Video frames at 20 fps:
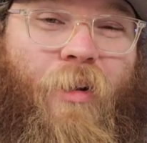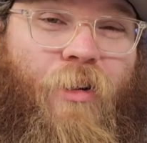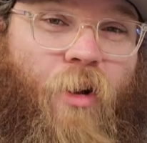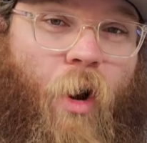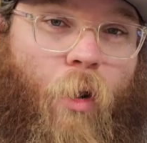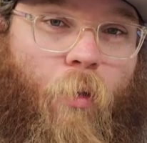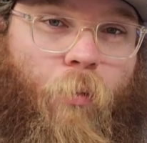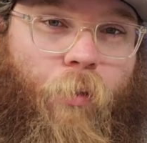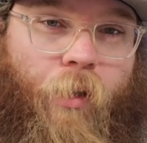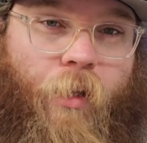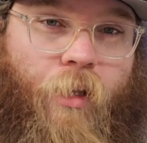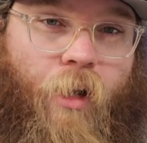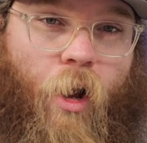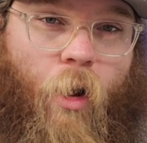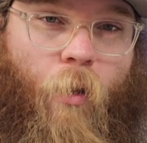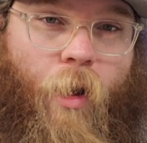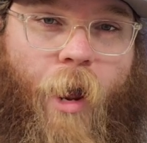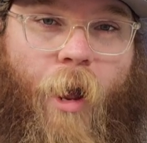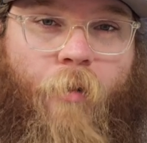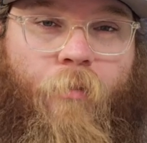don't really
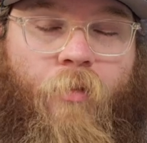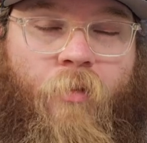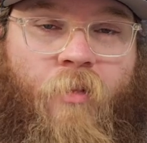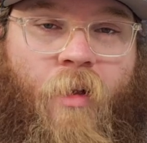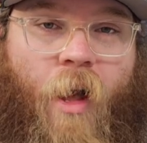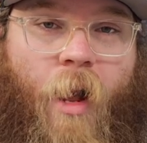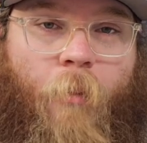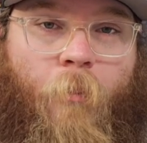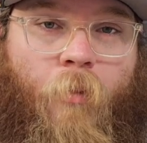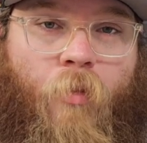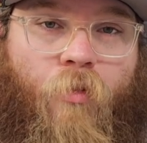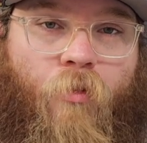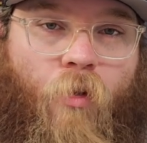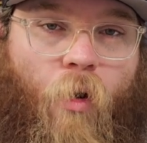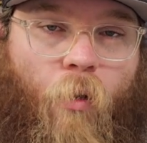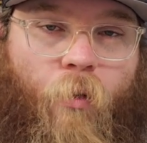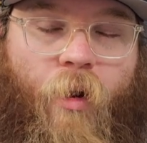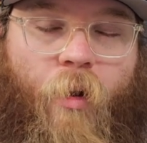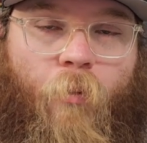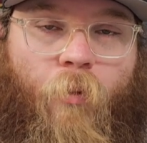know half the time
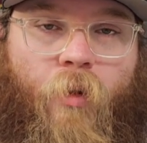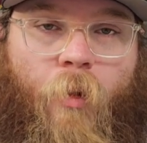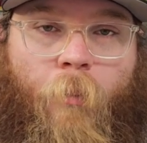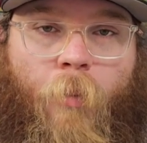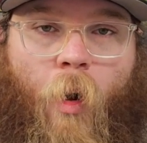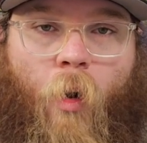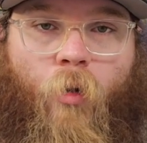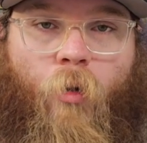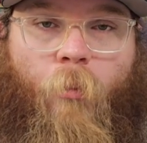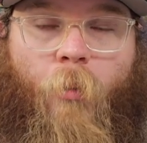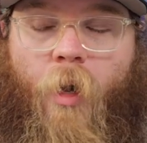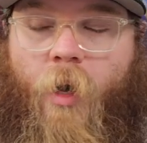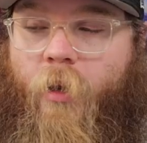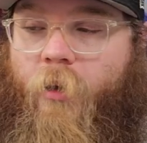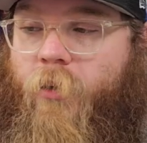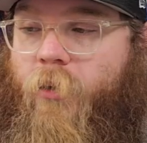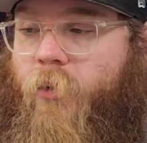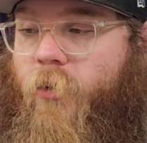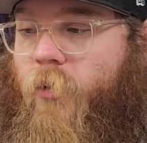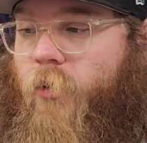thrown in with a Pokemon.